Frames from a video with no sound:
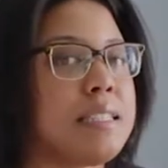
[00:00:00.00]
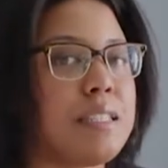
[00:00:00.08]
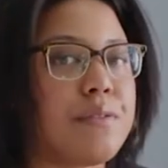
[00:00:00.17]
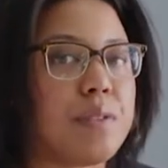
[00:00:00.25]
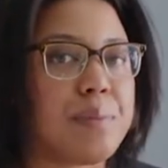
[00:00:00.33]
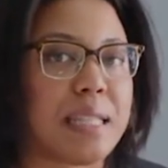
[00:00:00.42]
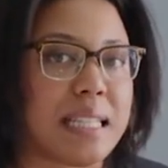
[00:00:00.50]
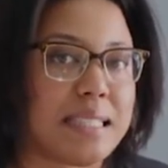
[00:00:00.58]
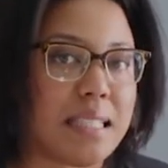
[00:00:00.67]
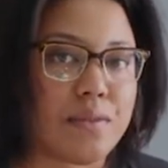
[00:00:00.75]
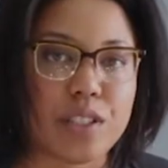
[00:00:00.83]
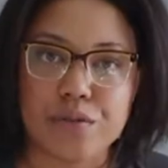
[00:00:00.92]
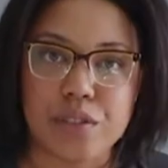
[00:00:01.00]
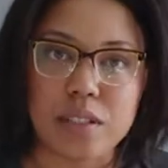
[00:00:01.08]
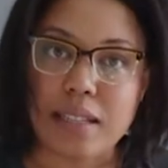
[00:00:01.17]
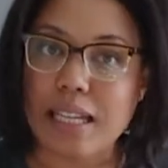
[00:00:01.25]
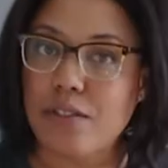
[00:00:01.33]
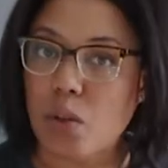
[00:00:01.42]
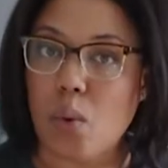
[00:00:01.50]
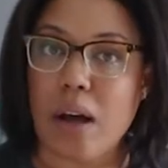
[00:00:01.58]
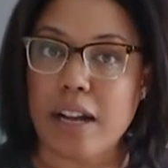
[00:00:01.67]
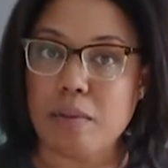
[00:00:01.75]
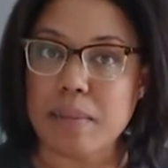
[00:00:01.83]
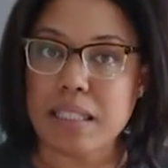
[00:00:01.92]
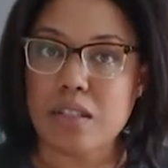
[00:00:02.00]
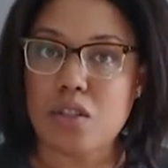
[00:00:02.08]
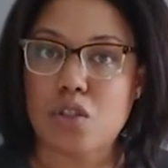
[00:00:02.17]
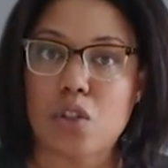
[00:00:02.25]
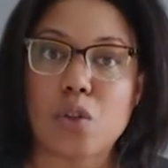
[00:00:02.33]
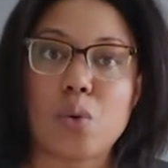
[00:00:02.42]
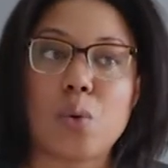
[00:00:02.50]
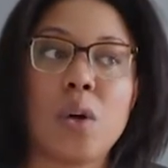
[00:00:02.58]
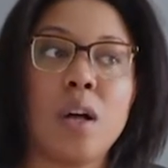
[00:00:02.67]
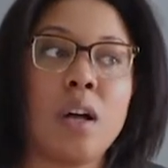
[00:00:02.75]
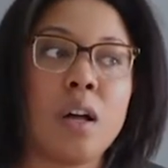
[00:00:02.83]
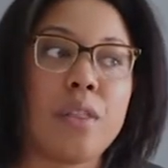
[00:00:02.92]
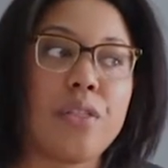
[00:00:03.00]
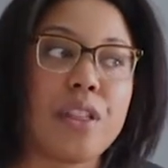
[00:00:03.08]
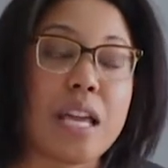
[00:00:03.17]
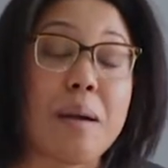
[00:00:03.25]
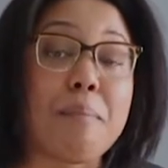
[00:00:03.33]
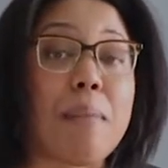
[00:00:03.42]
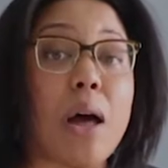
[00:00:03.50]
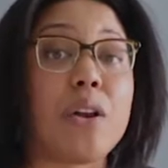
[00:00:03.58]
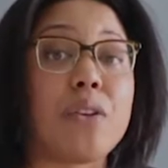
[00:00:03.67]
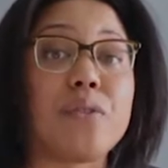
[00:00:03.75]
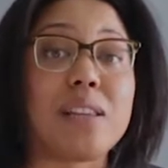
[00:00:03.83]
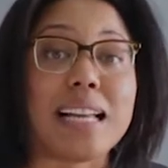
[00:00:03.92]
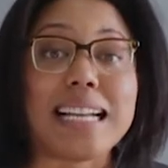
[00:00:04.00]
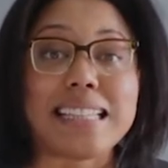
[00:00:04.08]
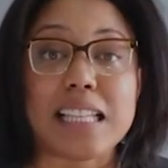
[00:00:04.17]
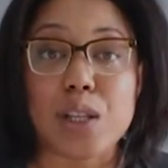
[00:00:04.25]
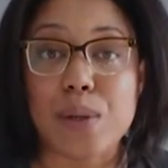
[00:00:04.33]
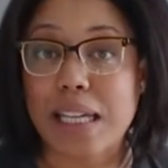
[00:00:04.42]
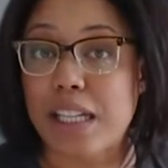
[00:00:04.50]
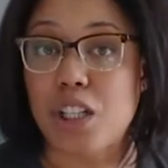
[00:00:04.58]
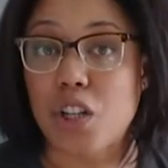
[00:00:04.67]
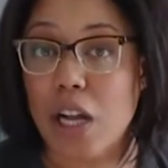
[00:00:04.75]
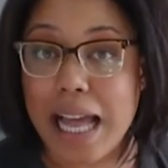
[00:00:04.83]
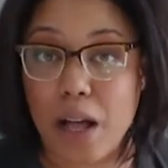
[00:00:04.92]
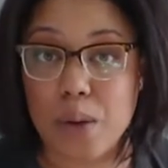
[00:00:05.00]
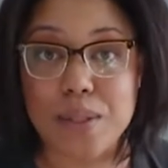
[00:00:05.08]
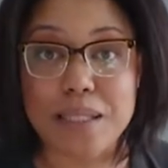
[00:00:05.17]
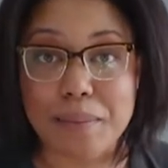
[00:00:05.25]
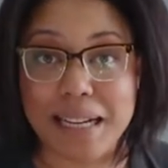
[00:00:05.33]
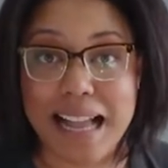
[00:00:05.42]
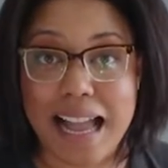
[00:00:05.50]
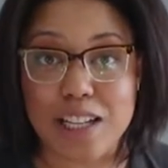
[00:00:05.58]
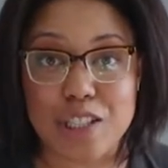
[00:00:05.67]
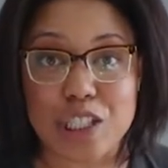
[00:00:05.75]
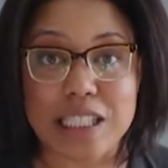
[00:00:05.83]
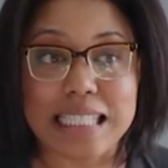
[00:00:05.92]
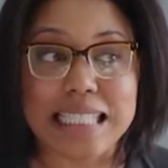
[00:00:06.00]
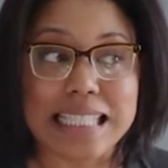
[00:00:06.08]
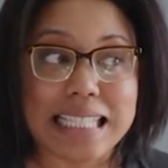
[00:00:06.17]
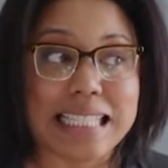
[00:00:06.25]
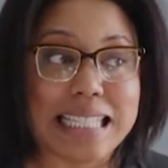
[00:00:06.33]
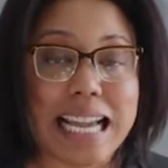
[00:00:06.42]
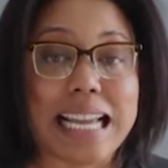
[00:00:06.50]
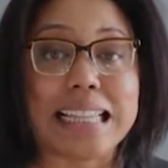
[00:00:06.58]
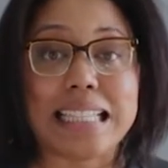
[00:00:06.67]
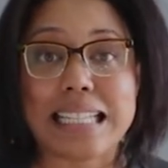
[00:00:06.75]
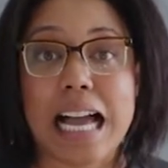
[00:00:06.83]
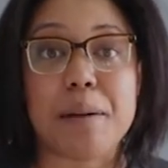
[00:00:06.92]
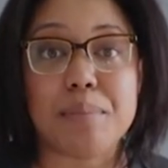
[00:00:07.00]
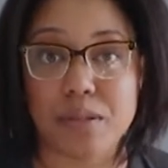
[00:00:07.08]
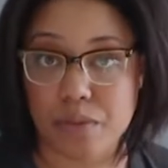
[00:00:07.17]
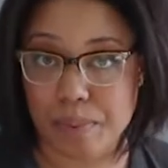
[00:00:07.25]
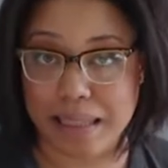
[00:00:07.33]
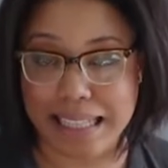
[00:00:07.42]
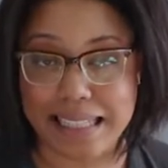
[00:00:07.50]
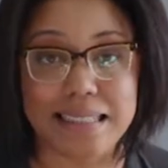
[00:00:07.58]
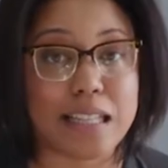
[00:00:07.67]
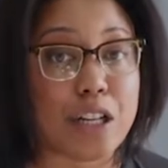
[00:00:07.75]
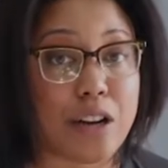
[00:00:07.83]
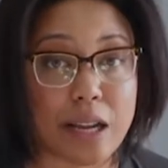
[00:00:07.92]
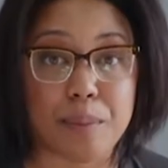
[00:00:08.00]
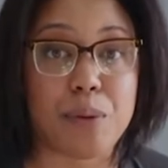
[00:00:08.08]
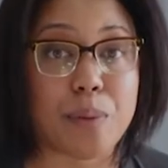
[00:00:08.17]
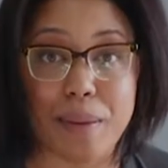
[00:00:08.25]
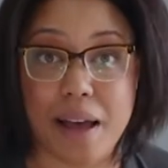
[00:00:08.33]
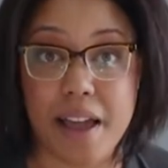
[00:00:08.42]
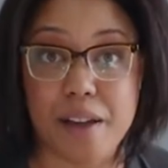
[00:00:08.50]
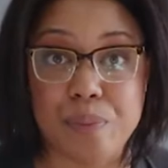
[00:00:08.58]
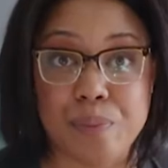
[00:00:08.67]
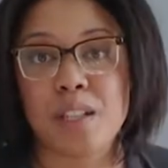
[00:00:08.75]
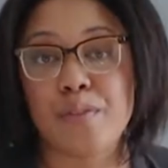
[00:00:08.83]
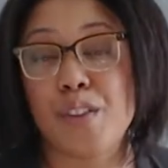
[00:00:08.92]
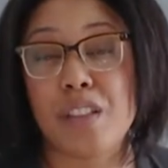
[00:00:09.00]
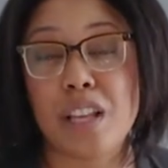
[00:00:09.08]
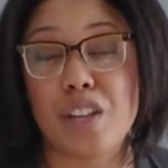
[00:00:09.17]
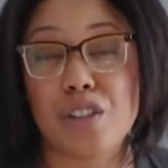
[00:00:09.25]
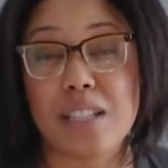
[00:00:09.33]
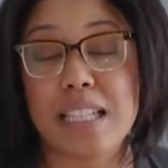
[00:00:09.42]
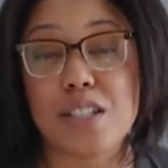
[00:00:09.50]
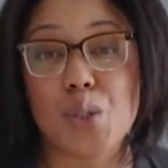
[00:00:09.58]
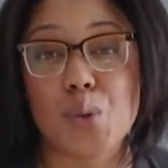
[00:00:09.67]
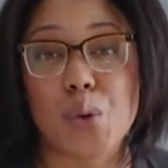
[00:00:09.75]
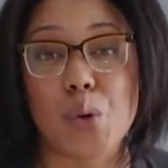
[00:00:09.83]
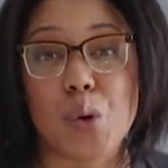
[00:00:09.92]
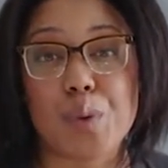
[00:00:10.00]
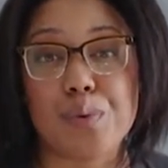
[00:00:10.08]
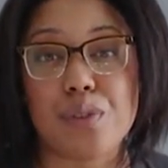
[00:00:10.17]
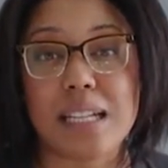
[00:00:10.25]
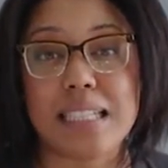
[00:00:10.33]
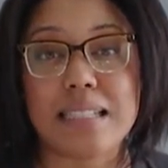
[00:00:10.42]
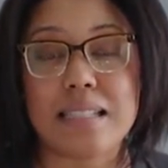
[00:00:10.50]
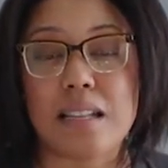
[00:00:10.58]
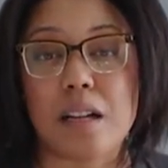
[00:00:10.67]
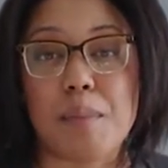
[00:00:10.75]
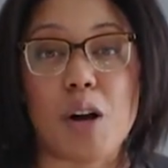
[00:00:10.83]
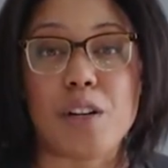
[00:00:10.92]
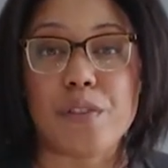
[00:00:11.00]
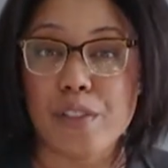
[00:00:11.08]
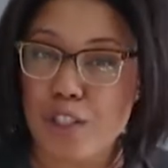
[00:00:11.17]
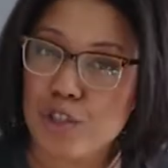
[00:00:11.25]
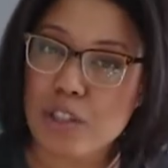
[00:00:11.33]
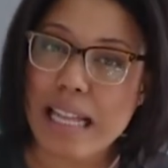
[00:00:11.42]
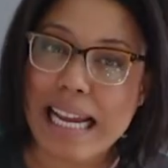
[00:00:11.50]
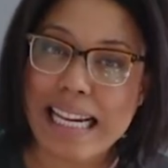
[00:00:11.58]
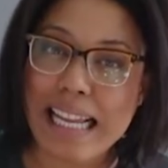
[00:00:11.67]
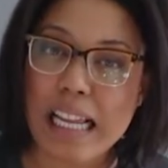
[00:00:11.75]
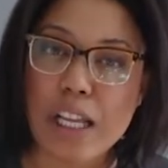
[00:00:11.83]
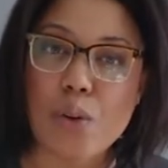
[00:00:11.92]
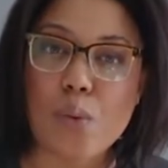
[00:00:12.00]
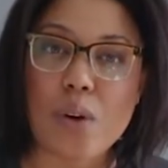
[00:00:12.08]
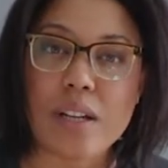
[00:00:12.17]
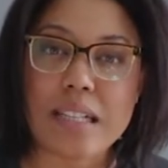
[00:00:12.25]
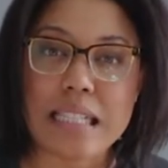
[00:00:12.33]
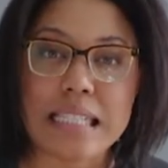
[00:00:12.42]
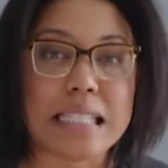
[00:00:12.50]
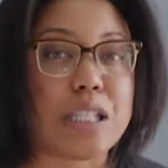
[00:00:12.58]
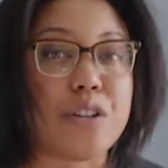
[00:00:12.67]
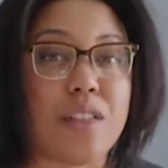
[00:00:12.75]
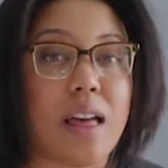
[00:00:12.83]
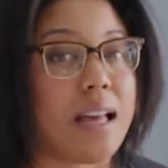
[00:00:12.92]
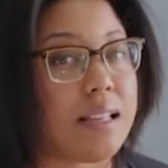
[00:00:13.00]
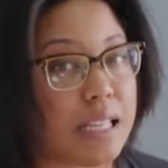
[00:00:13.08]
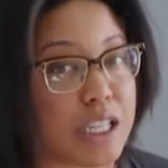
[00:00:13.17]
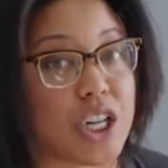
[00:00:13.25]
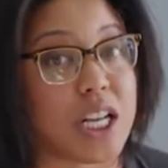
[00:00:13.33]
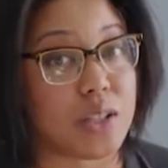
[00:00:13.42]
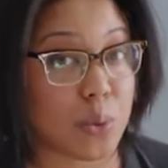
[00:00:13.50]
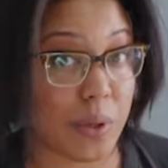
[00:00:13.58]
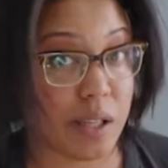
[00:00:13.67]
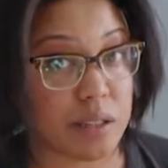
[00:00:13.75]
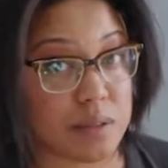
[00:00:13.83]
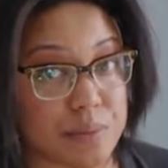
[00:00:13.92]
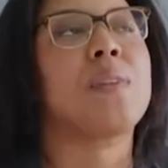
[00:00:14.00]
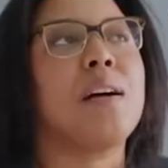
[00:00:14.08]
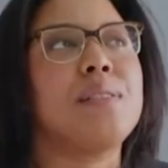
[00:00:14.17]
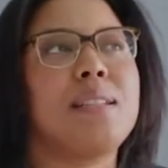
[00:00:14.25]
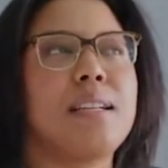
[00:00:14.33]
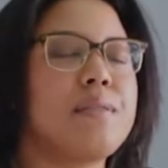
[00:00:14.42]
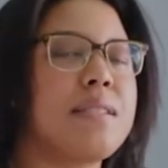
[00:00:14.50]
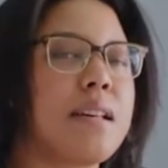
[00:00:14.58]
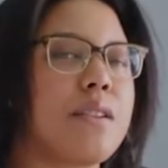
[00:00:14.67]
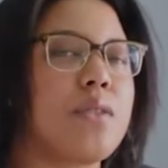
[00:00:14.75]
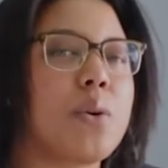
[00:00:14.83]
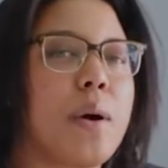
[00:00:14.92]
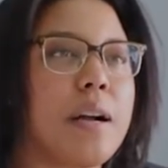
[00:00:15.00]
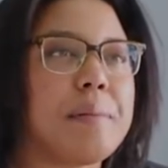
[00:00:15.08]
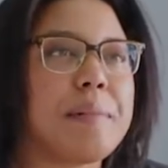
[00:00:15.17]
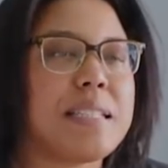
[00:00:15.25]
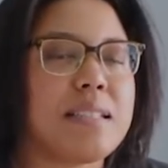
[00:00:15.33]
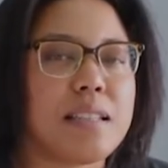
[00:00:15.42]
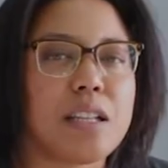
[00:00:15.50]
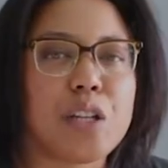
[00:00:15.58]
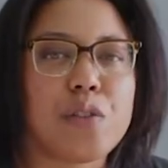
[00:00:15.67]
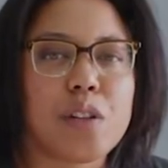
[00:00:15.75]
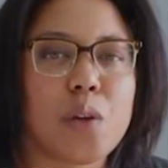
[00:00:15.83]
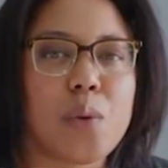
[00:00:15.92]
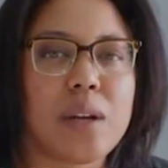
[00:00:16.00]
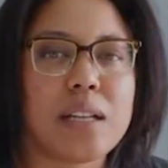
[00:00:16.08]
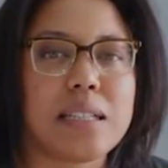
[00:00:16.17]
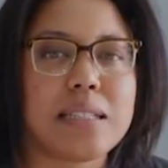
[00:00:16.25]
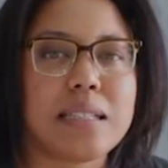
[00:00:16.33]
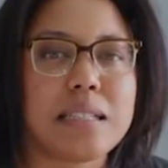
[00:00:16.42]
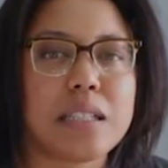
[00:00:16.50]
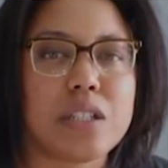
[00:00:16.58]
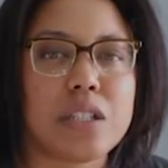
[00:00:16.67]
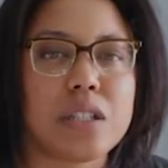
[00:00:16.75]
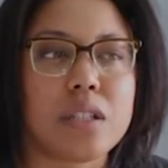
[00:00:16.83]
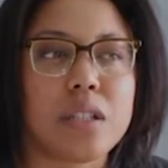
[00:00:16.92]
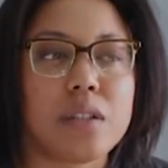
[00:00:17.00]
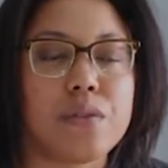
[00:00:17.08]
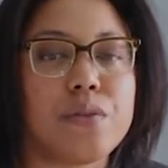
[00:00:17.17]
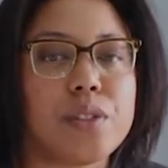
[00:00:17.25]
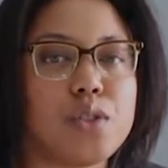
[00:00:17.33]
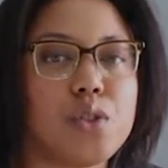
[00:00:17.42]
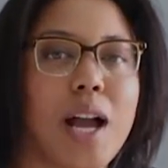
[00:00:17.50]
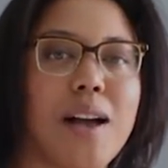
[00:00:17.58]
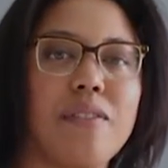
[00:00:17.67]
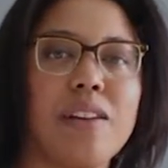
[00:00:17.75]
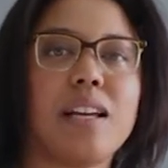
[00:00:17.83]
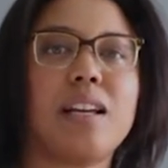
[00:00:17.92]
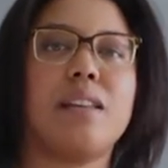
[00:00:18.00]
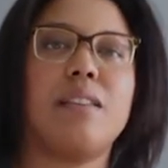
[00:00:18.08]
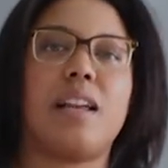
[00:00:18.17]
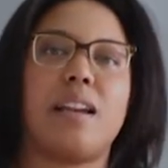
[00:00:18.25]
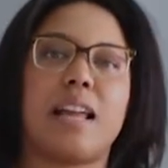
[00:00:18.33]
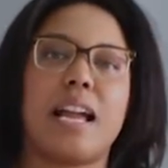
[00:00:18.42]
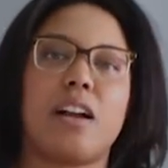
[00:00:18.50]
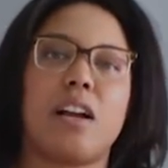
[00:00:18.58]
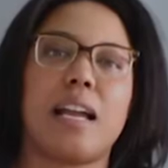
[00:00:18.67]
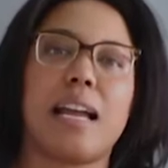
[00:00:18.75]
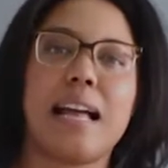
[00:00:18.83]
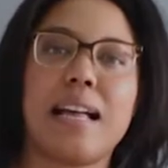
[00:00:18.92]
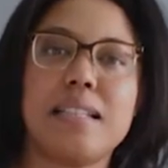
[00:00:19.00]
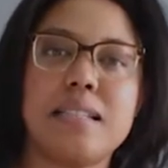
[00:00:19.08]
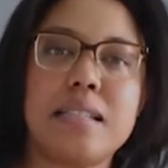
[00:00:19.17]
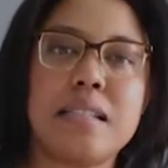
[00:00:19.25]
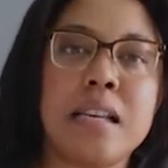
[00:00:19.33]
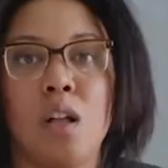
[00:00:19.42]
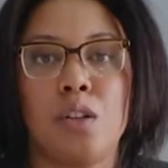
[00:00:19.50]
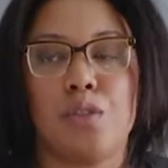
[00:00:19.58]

different plants have different light requirements. So the amount of light that you get in your house might actually dictate the types of plants that you're able to buy. If you think you'll need to incorporate some artificial lighting, you'll want to consider that here as well. Outside of sun requirements, I think you really want to consider the foot traffic that an area gets.